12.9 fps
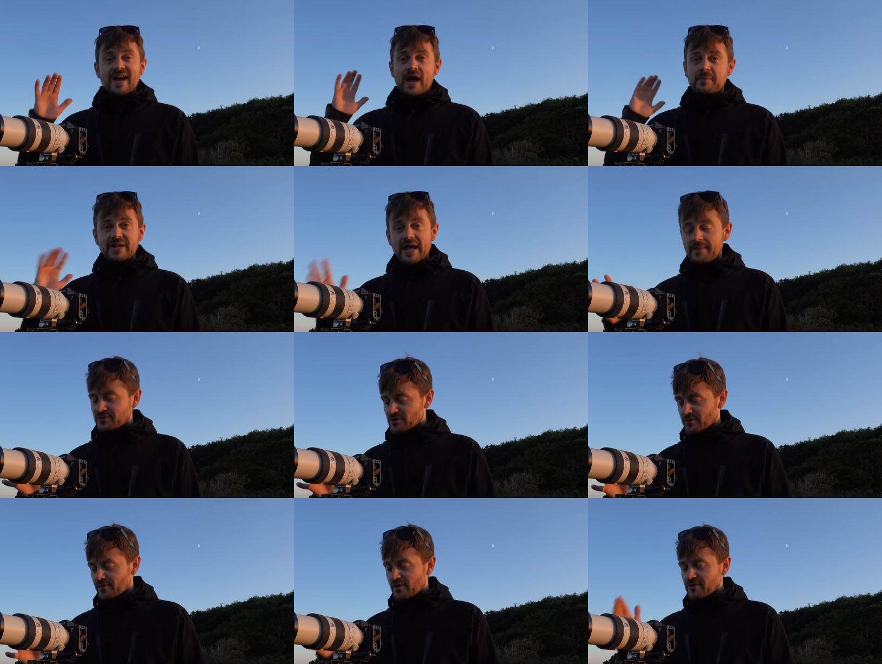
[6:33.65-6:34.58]
I'm an
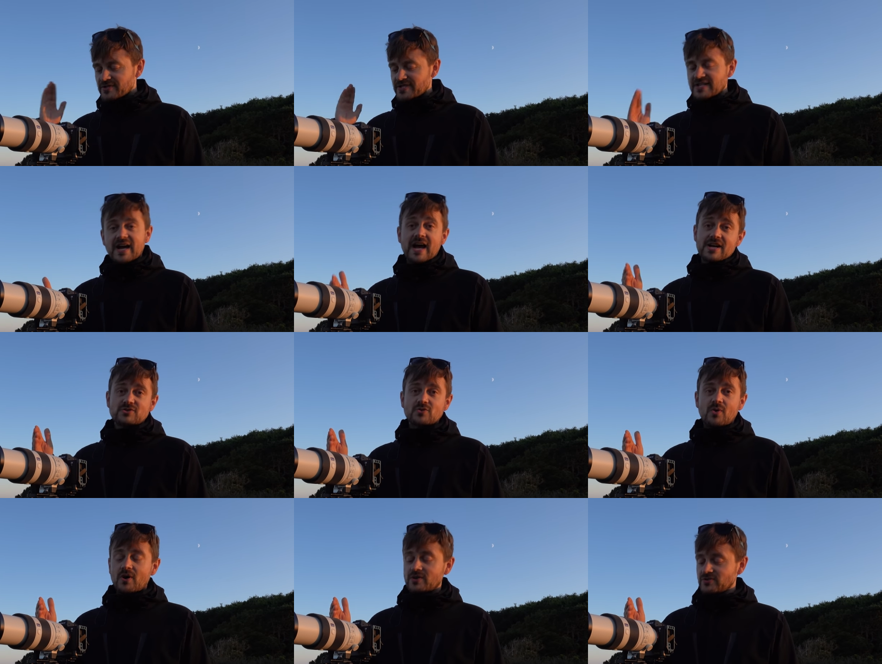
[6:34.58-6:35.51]
aperture priority
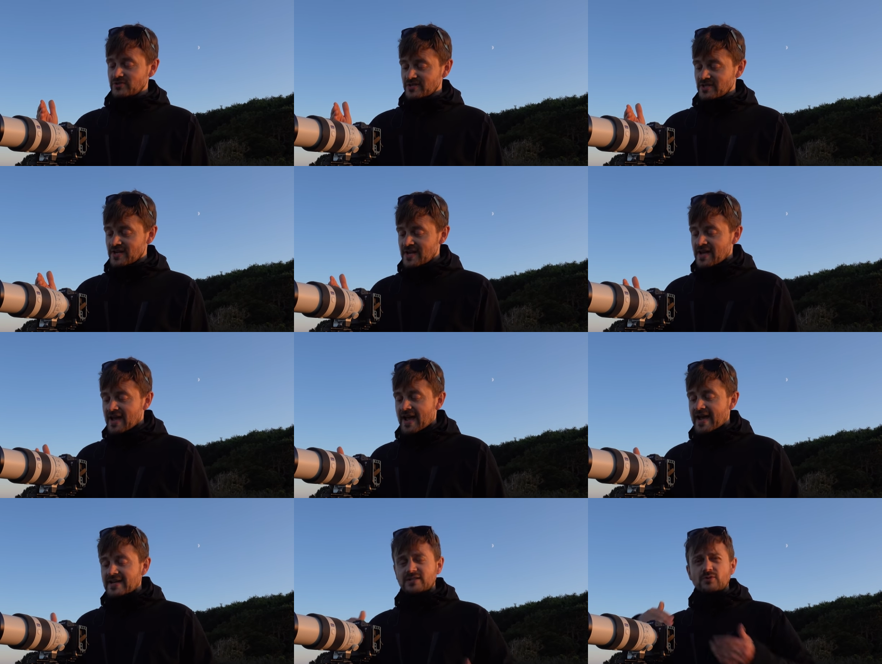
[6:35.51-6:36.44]
ISO 100,
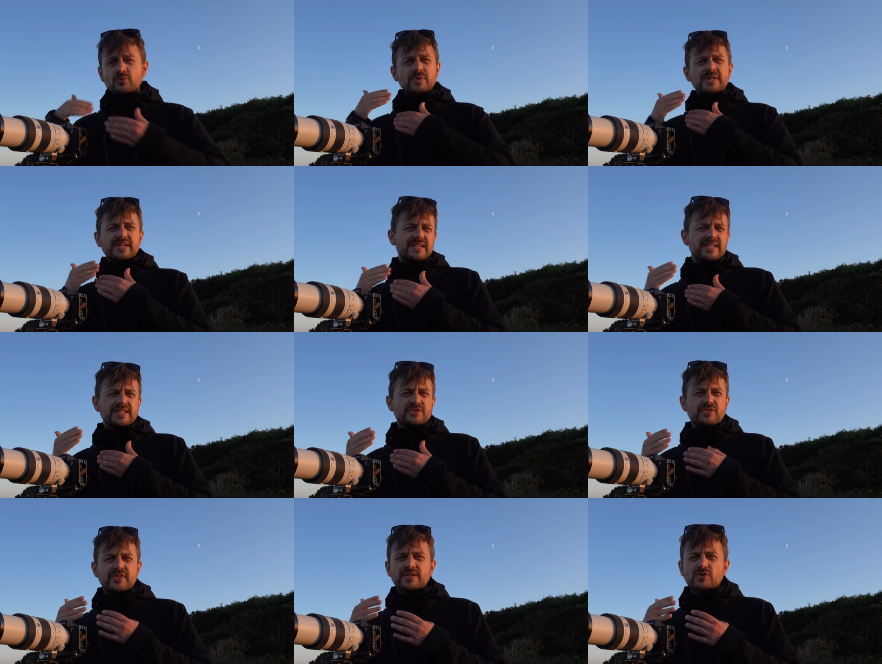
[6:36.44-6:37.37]
and I don't really need
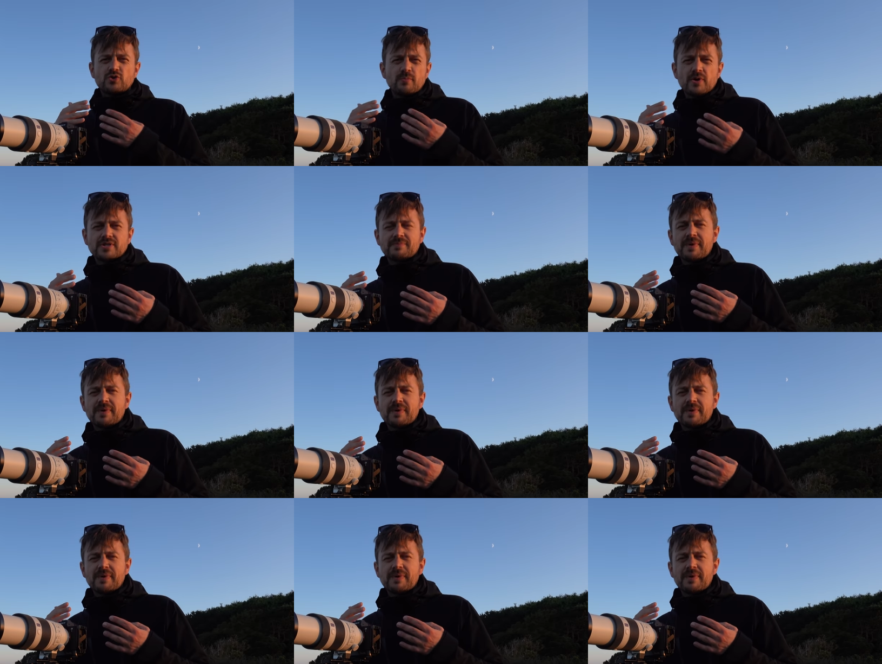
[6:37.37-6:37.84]
to think too much